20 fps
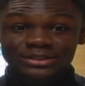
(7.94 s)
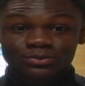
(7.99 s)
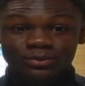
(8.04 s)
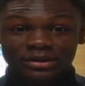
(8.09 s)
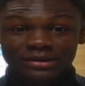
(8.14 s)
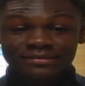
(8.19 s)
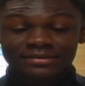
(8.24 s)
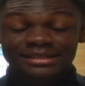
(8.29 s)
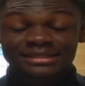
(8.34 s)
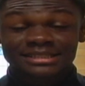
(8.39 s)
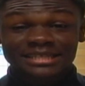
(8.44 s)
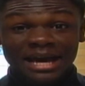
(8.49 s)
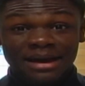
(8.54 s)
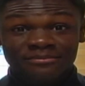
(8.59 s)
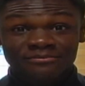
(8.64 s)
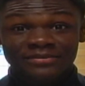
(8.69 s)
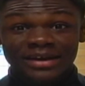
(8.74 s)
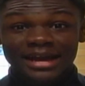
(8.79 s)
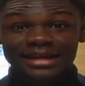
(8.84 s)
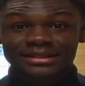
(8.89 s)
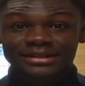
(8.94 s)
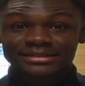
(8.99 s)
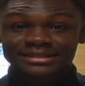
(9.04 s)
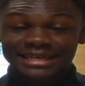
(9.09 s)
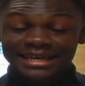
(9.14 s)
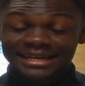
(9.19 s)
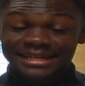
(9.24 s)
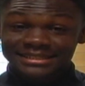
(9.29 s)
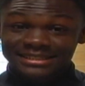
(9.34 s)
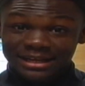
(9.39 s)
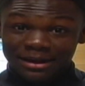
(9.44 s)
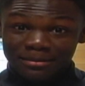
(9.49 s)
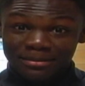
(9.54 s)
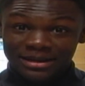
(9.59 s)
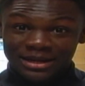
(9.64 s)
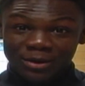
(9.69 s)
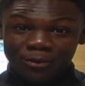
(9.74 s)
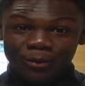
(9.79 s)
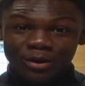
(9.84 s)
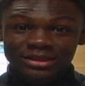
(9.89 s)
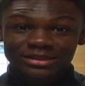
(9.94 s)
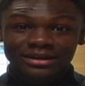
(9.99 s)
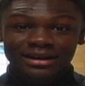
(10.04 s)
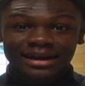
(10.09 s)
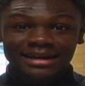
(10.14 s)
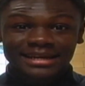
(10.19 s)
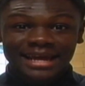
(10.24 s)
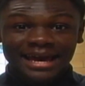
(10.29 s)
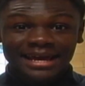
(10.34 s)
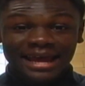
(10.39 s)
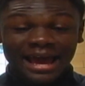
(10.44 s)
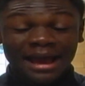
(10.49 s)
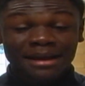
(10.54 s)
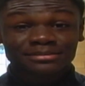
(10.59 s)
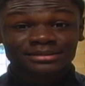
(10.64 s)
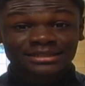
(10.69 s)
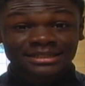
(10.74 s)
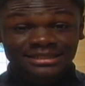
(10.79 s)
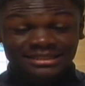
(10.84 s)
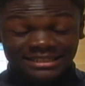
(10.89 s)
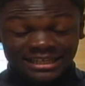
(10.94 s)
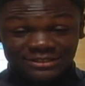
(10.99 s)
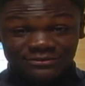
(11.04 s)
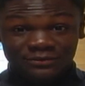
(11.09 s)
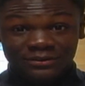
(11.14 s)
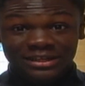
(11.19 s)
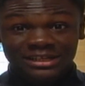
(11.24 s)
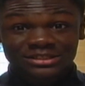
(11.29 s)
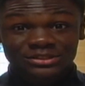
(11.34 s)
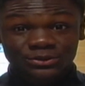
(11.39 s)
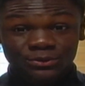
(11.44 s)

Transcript: is one of the top factors in determining whether or not I am successful in